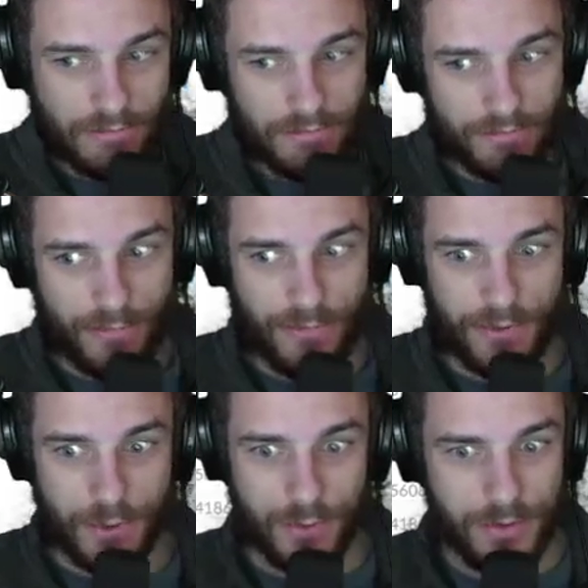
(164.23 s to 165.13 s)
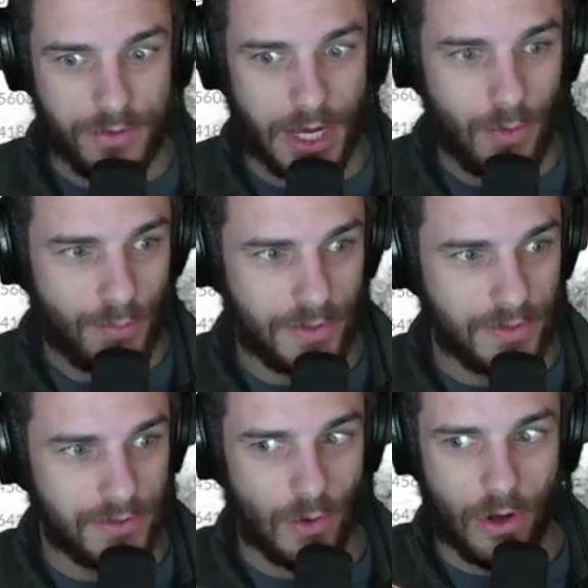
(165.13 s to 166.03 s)
fused outputs.
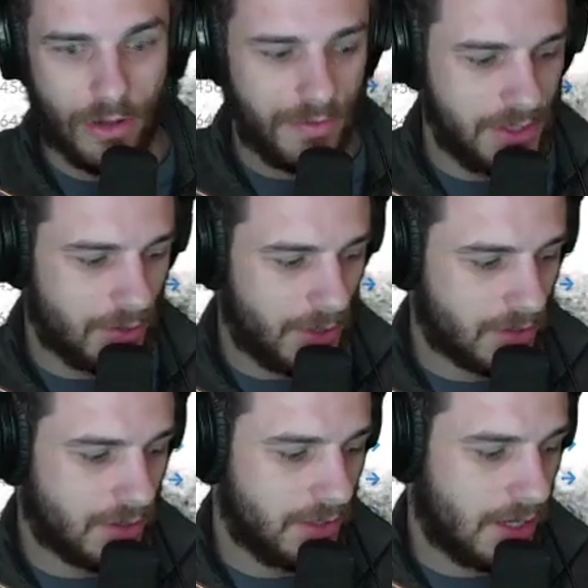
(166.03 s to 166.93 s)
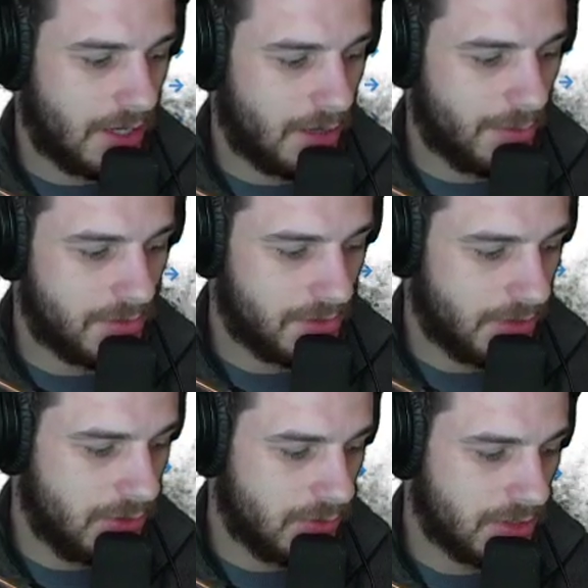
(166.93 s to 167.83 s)
So all of these are basically anonymous
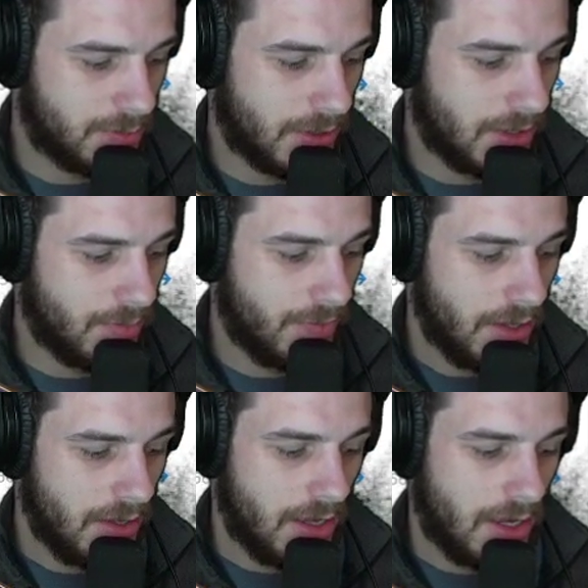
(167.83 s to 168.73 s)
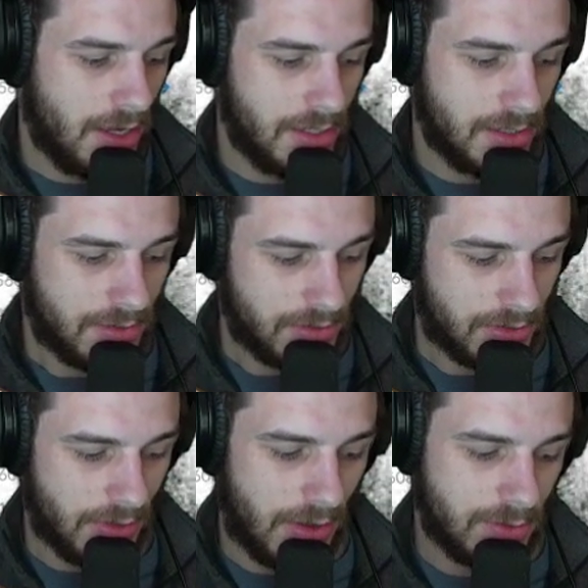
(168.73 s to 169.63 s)
and you can spend them. And
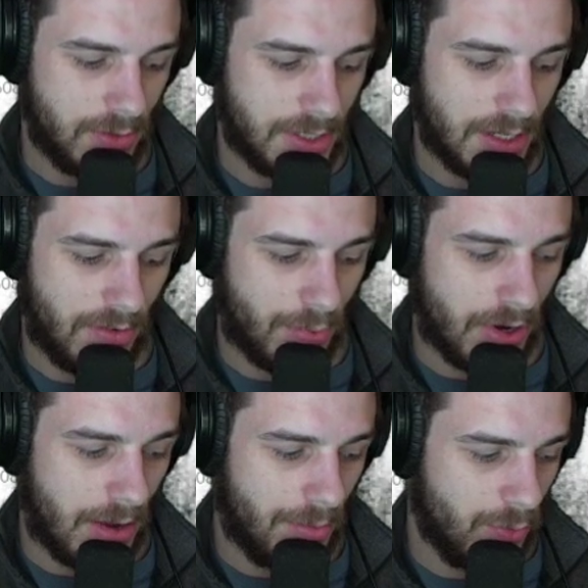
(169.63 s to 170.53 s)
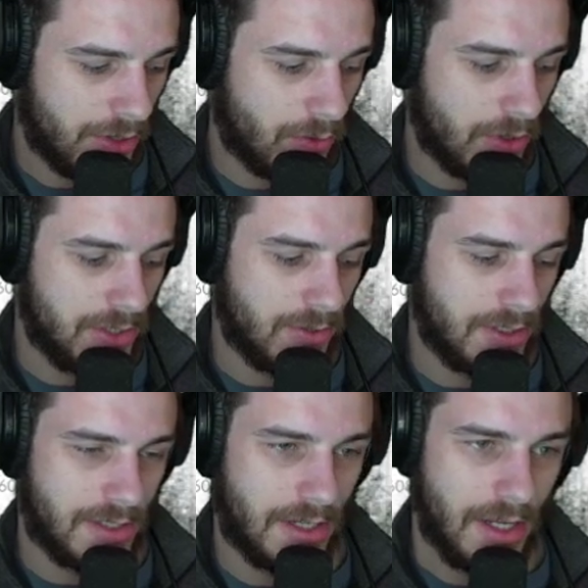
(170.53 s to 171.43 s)
so that was always kind of a problem with CoinJoin,
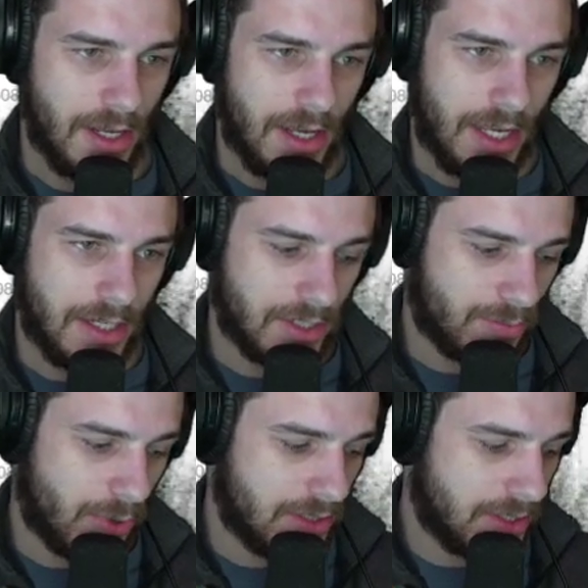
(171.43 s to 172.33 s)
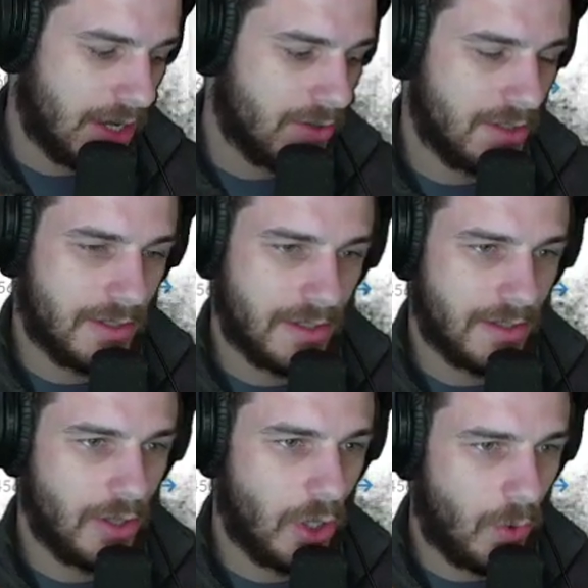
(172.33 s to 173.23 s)
is that it just breaks it down
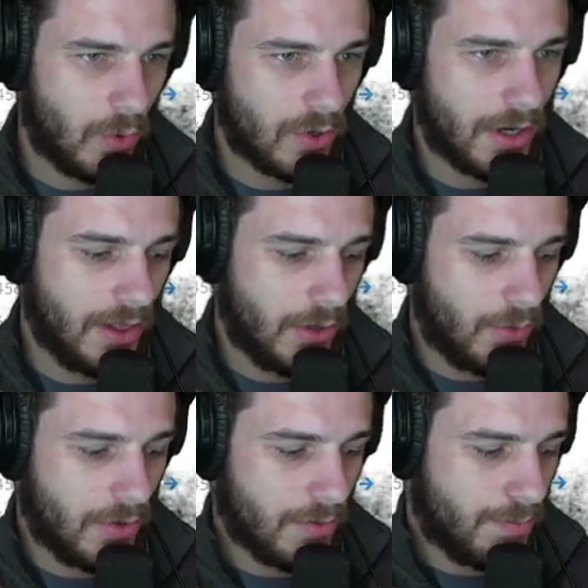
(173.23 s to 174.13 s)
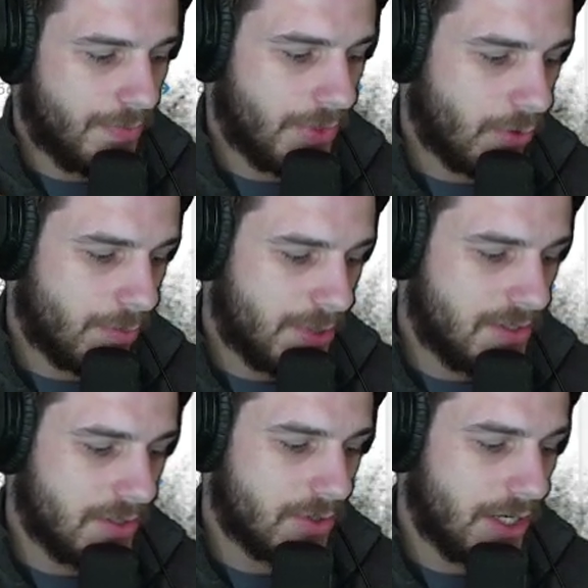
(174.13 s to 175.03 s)
into lower and lower
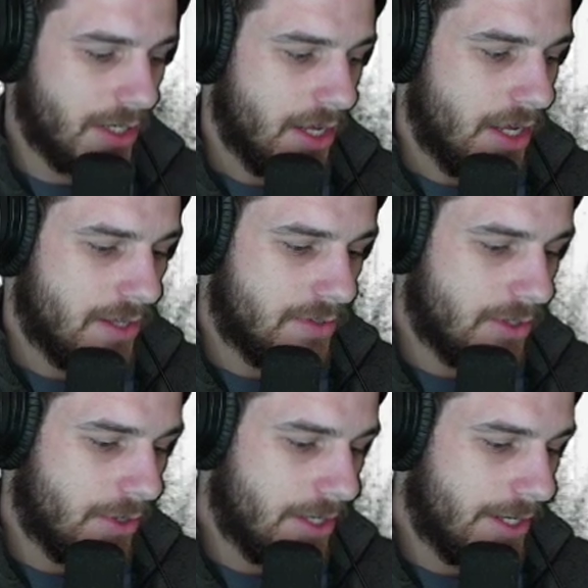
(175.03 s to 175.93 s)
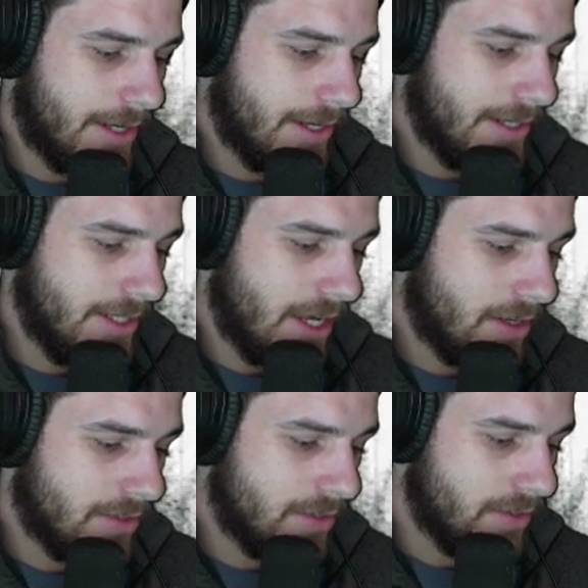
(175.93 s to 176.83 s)
pieces, right? And so yeah,
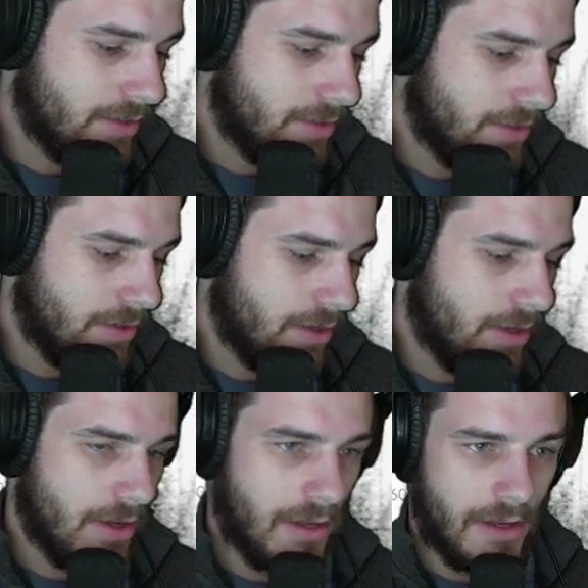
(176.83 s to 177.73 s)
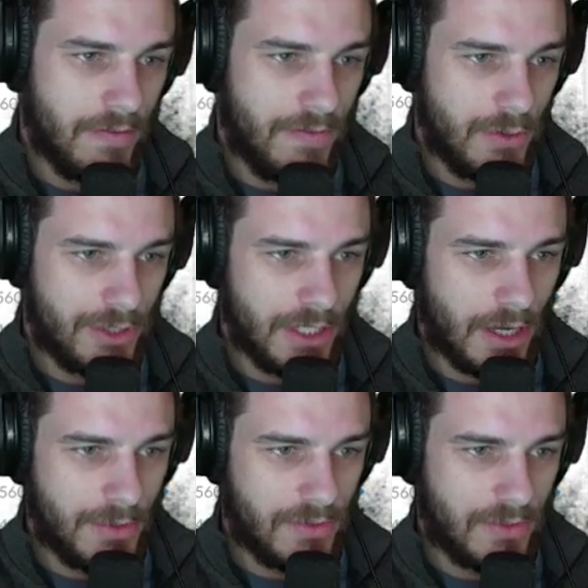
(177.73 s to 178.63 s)
Fusion
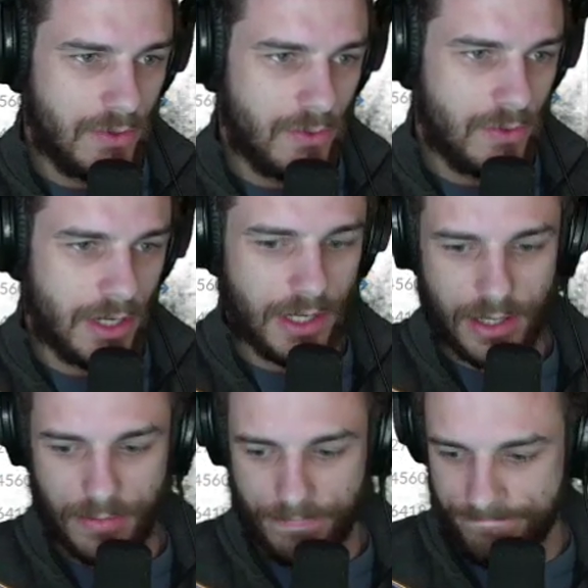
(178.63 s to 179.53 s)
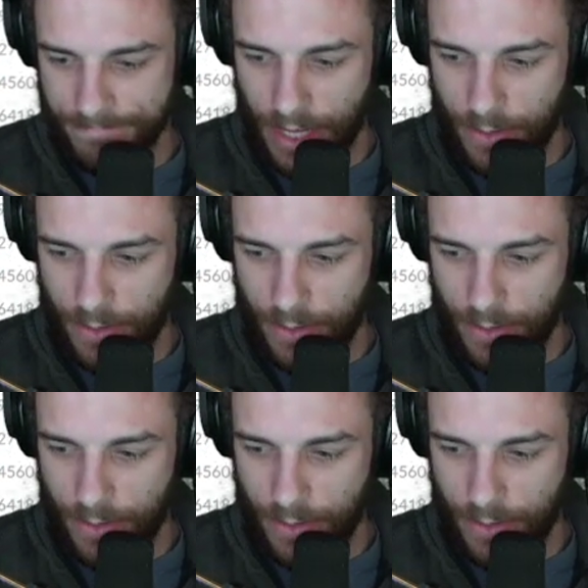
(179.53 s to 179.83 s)
coming soon. I would